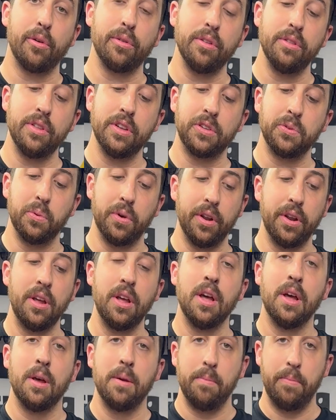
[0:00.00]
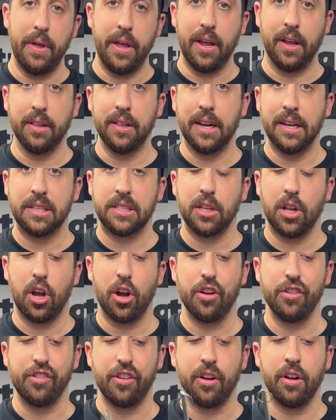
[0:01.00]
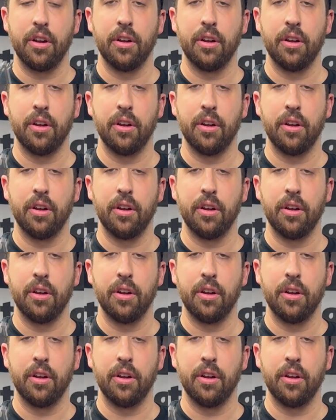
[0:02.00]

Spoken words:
than this one, being that it's larger.